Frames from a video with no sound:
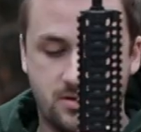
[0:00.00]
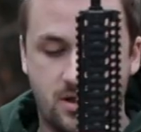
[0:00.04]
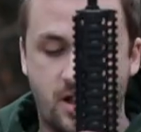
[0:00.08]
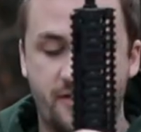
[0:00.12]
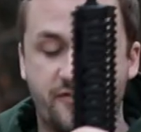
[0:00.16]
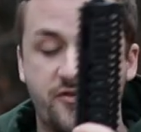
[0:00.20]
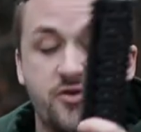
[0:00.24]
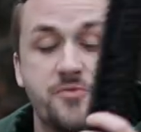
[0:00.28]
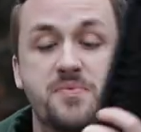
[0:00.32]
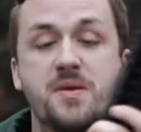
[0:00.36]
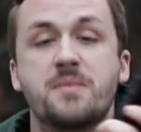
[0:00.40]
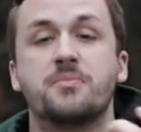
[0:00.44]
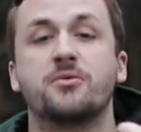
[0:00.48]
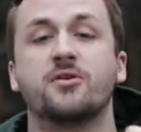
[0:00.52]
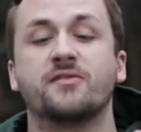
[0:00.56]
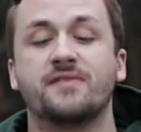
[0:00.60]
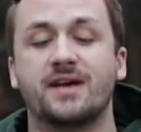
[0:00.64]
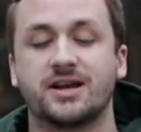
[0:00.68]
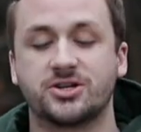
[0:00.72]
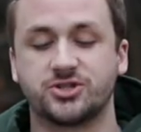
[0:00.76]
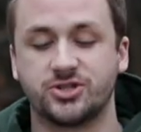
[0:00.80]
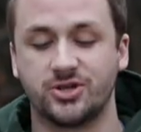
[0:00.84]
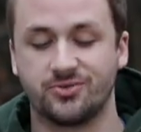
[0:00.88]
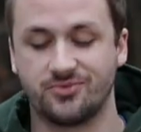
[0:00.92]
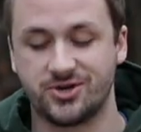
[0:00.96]
a few people
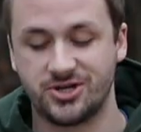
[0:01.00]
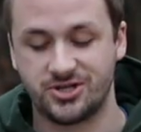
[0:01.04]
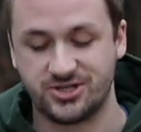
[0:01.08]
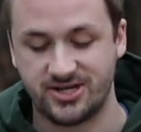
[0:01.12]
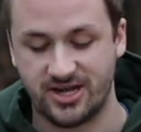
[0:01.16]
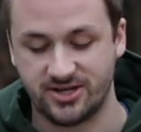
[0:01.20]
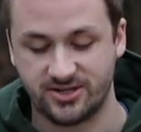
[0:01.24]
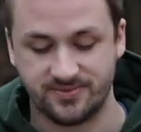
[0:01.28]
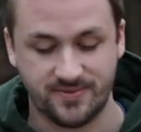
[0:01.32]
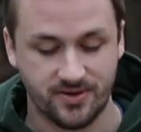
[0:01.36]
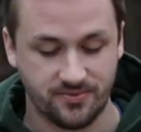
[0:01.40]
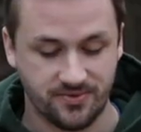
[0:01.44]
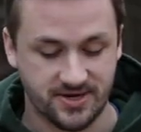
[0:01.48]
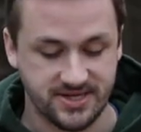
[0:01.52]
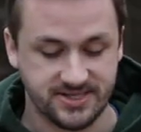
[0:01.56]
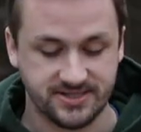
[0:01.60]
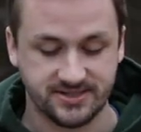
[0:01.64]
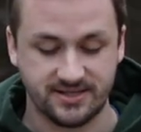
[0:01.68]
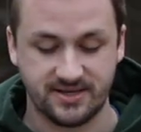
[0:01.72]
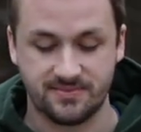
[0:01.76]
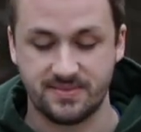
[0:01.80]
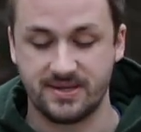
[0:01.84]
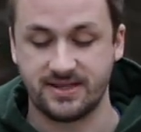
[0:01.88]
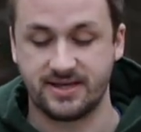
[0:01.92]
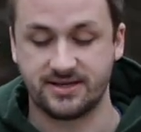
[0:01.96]
have actually reached out to me
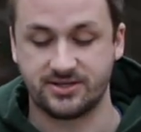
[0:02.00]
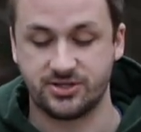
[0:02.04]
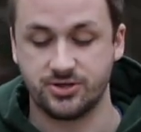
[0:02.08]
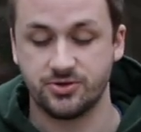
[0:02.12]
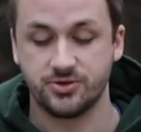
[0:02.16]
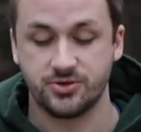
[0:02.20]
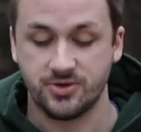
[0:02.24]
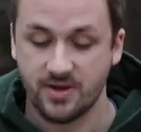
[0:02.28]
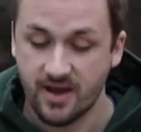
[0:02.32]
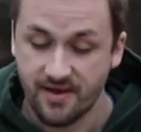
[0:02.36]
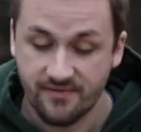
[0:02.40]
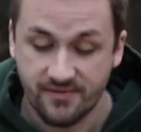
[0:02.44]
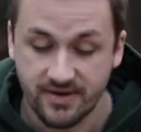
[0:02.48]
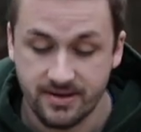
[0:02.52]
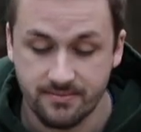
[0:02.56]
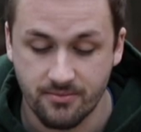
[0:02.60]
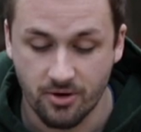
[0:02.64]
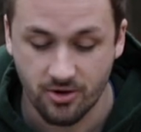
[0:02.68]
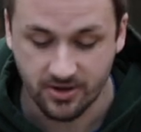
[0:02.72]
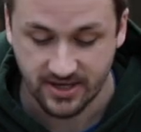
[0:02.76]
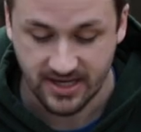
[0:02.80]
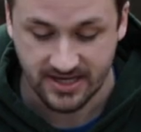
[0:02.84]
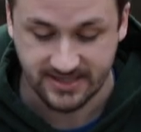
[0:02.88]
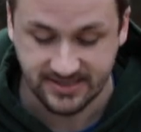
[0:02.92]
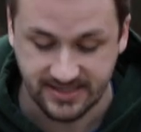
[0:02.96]
recently and been like, dude, do you have any
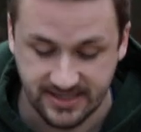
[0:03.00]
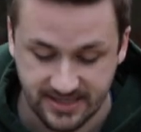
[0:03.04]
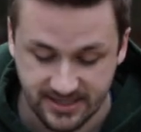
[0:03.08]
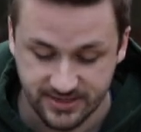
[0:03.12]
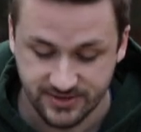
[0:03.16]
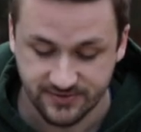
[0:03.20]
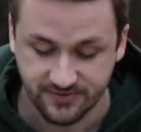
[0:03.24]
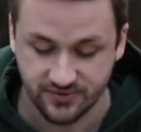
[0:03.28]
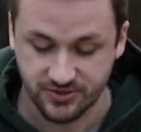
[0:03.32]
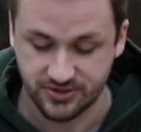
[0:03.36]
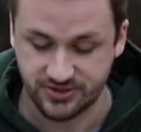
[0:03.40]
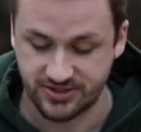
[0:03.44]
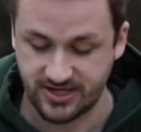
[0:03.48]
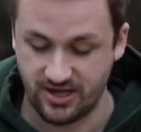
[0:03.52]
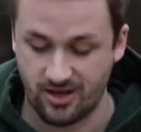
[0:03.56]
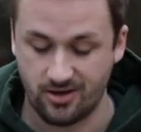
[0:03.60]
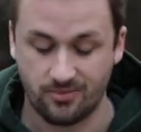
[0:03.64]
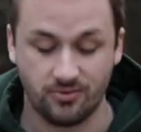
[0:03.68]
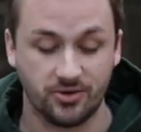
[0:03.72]
Mark 18s for sale?